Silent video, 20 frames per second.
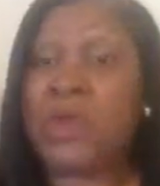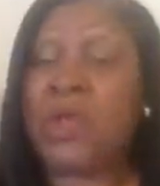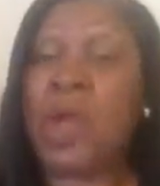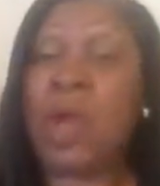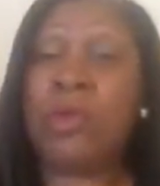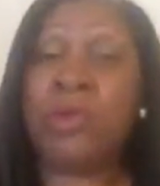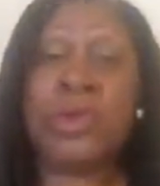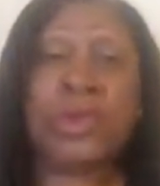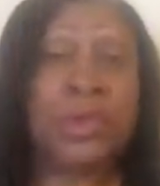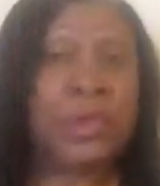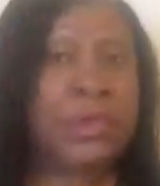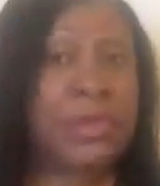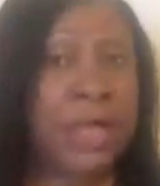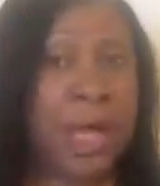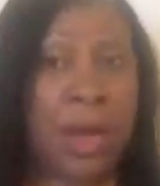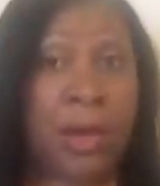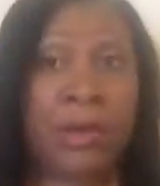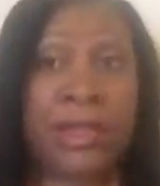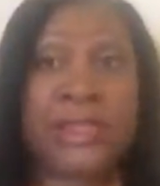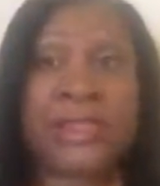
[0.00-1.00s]
Don't you
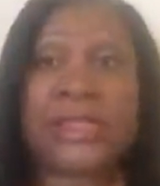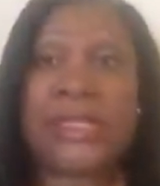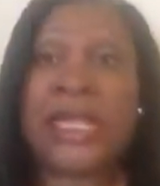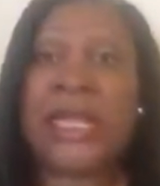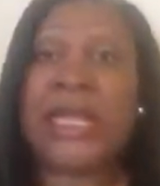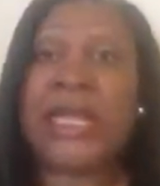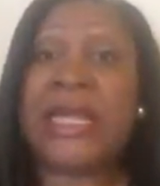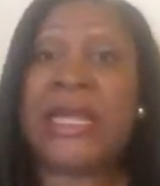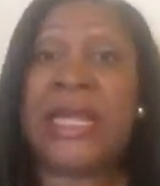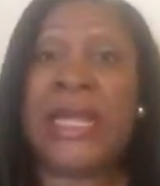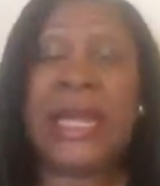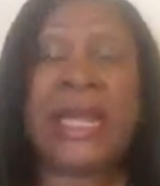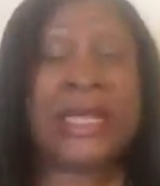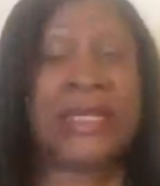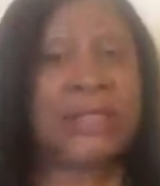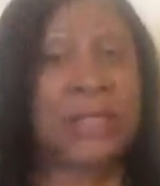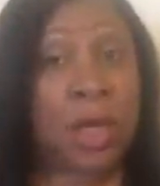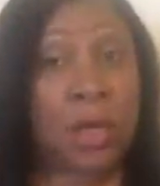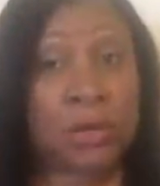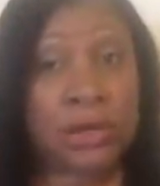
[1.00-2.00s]
turn to
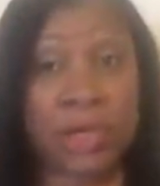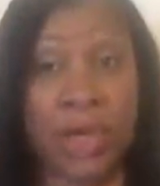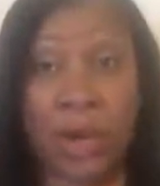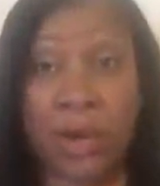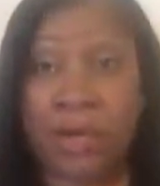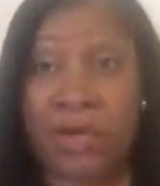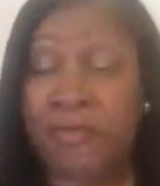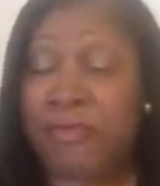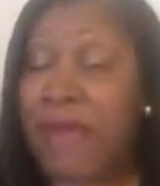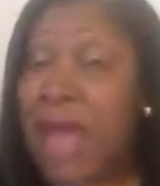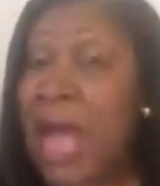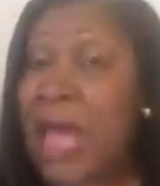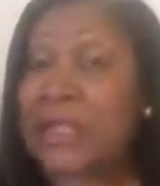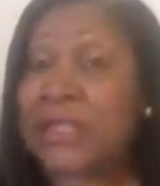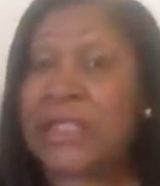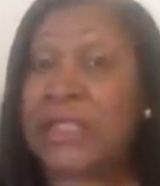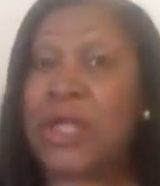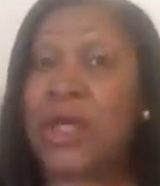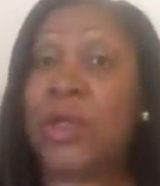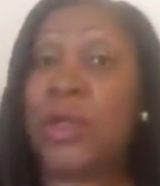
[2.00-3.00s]
CNN. Don't turn to
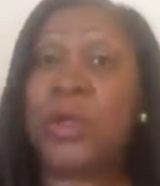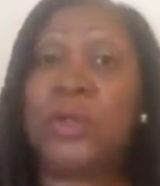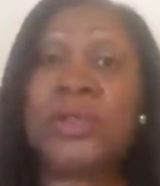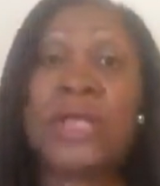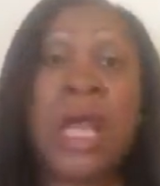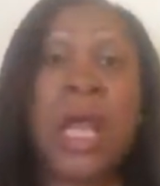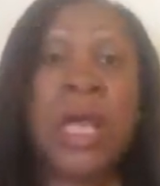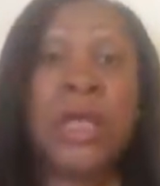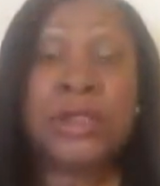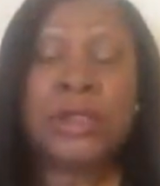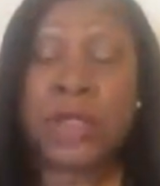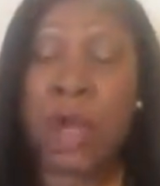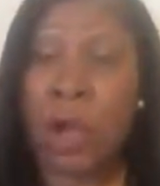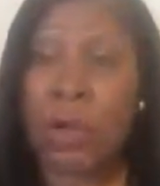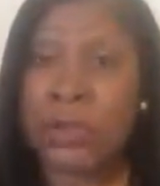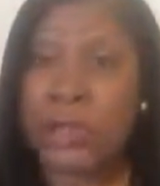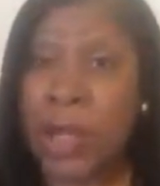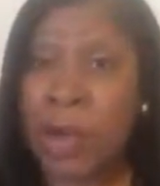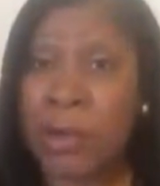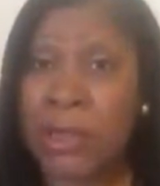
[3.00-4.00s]
Fox News.
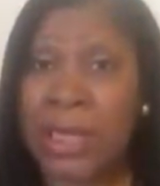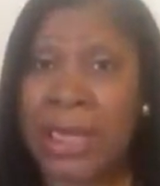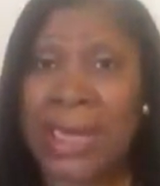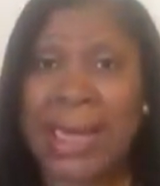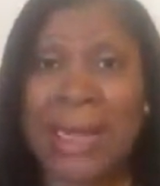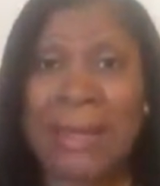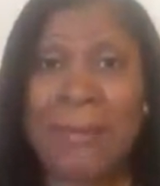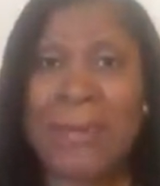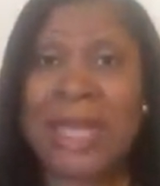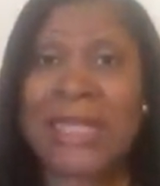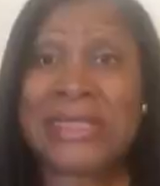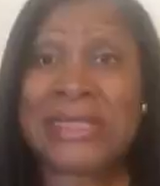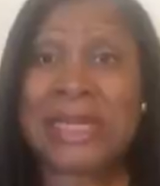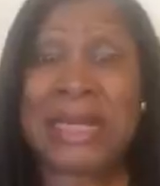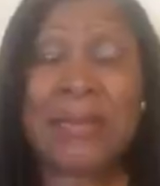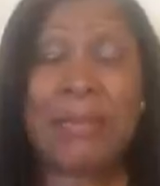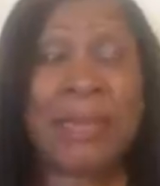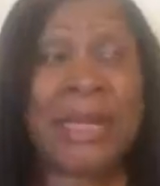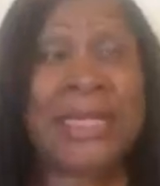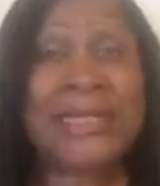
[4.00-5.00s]
Don't turn to
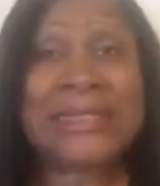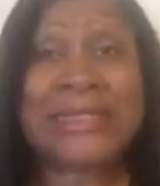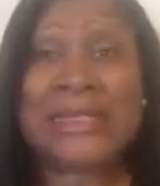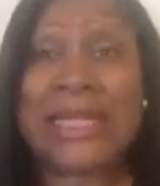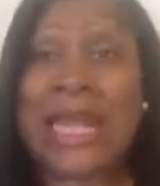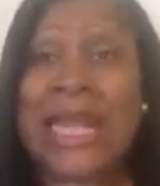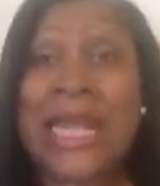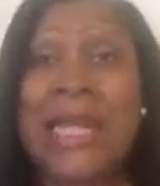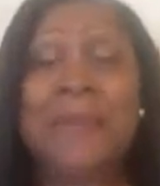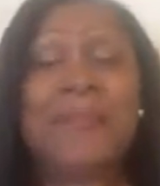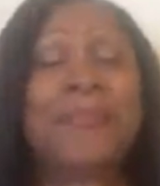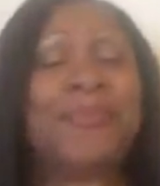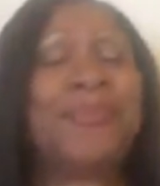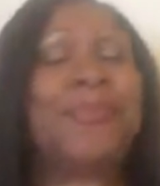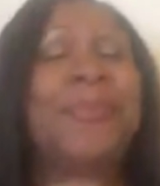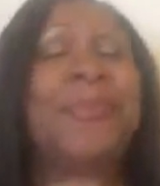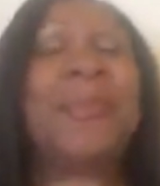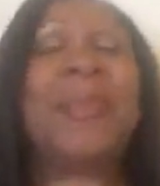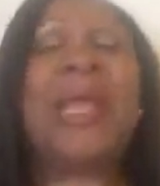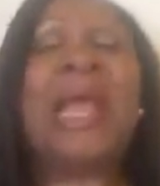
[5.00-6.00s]
MSNBC.
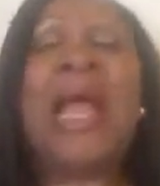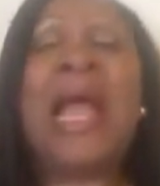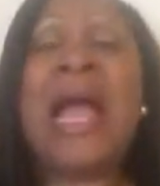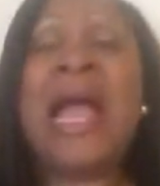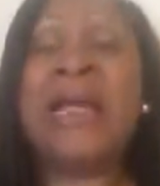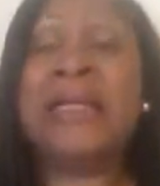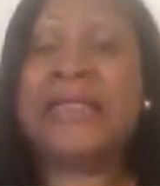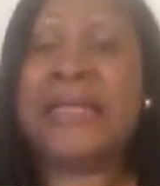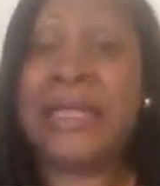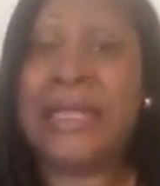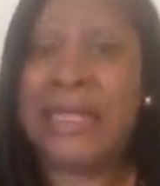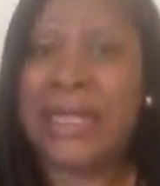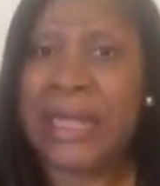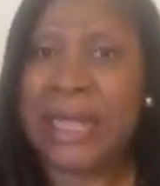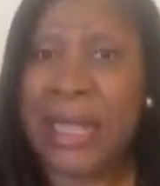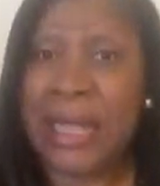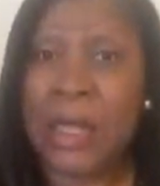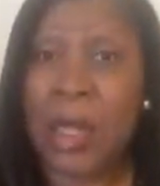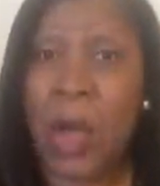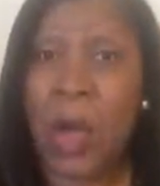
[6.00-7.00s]
I didn't
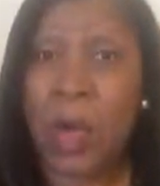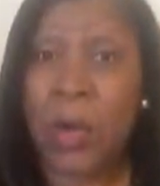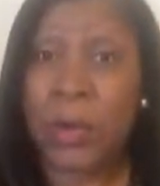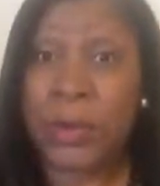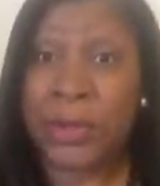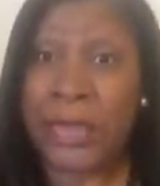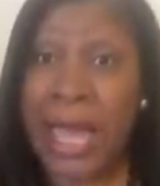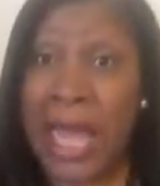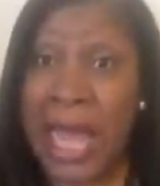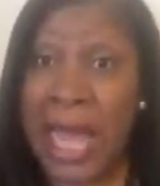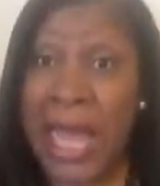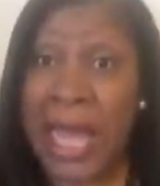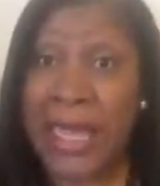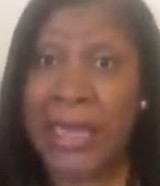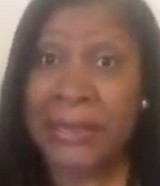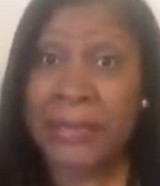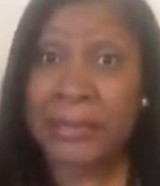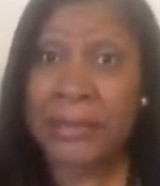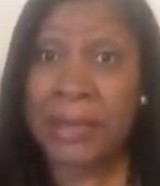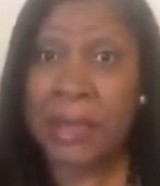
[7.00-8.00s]
get
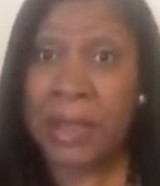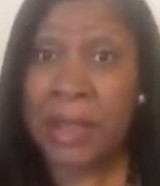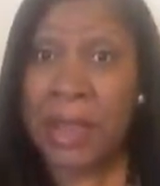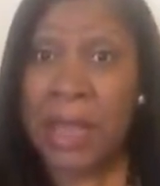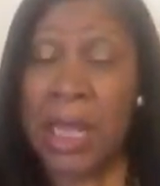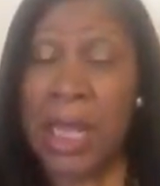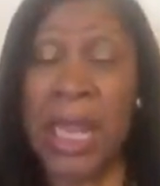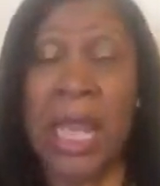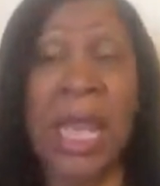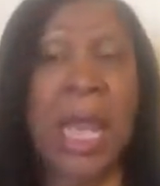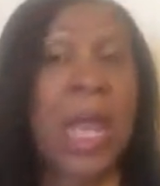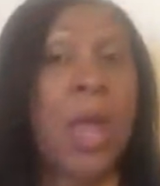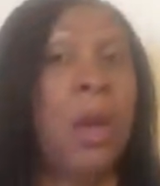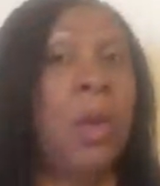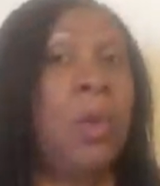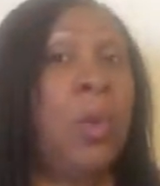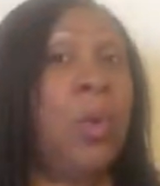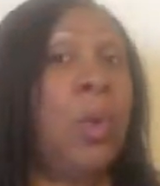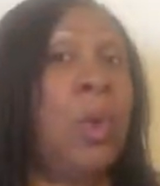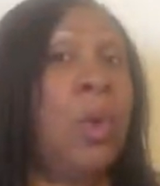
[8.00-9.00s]
online.
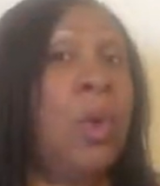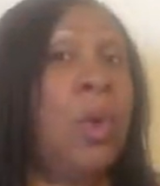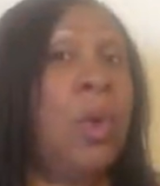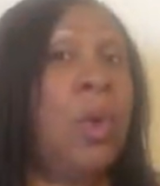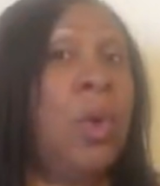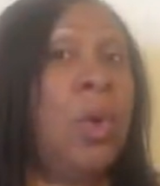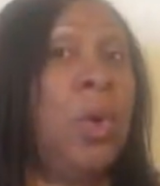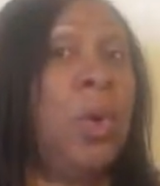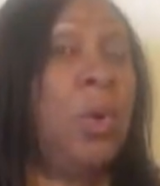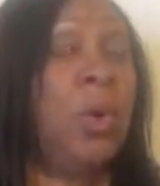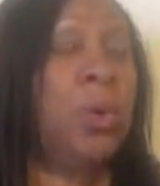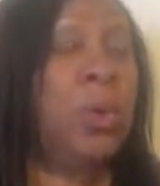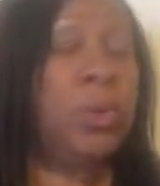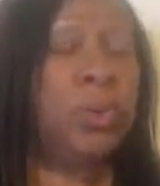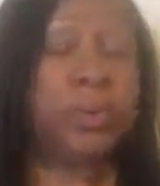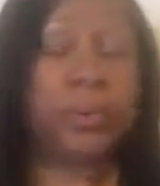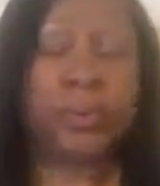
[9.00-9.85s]
Whoo!